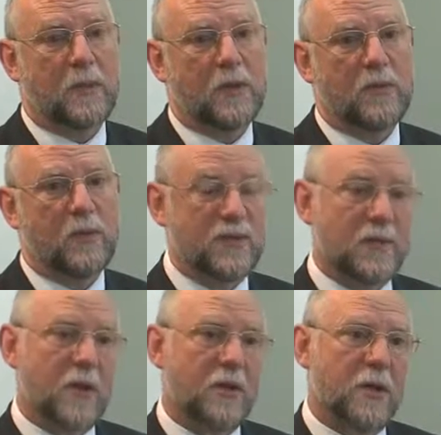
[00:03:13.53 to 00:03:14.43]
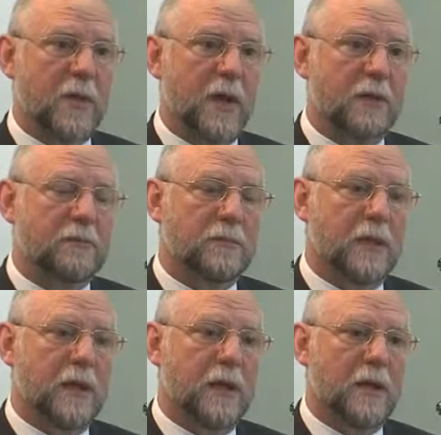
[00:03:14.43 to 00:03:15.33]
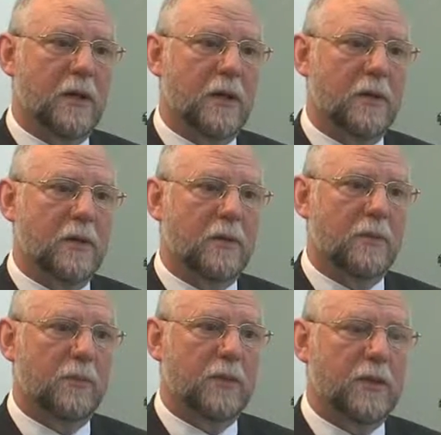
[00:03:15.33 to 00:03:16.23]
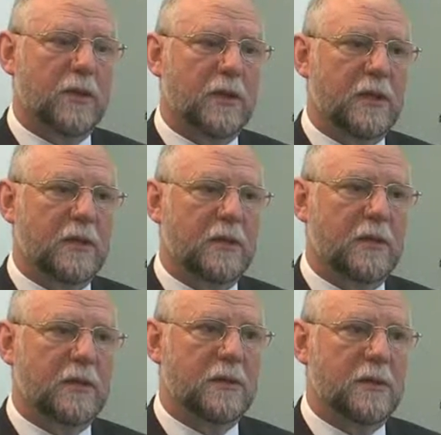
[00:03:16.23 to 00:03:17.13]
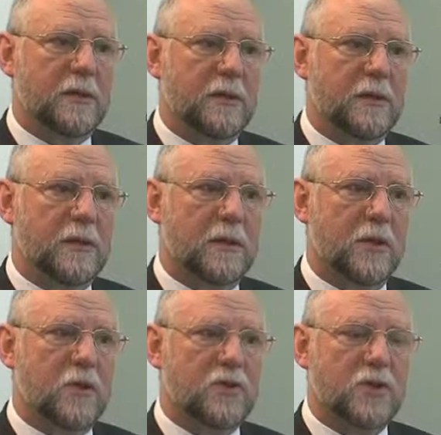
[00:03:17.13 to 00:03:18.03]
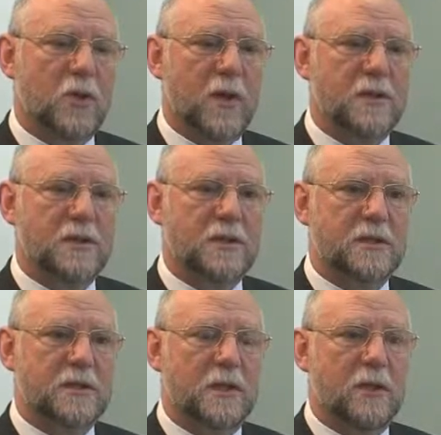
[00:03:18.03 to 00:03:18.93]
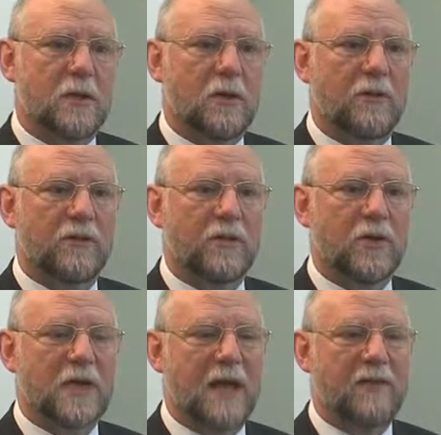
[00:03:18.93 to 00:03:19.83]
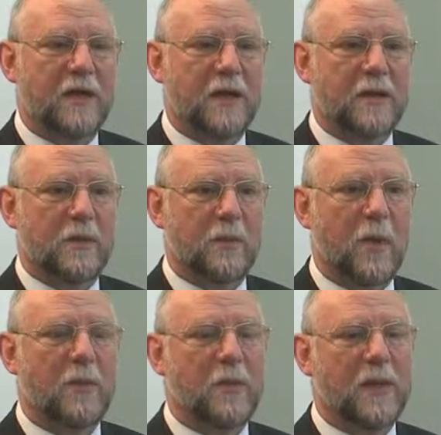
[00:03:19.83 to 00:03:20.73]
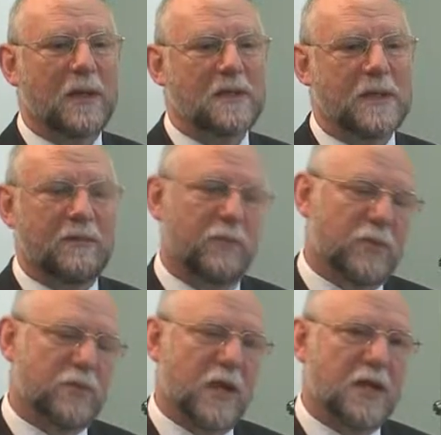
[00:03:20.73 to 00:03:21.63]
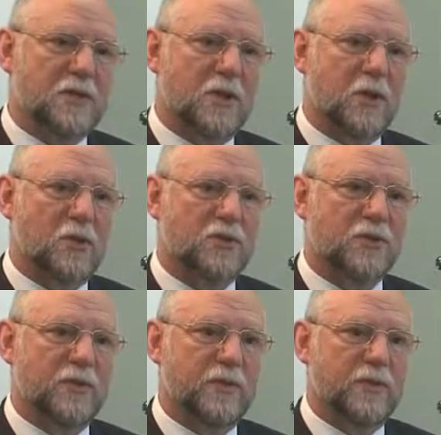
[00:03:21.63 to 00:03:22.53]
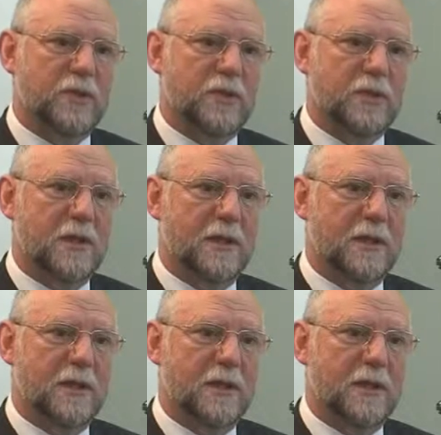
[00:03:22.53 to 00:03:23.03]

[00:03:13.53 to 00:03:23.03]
We've spoken about the consequences of not having it and the probability which relates to the cost of insurance.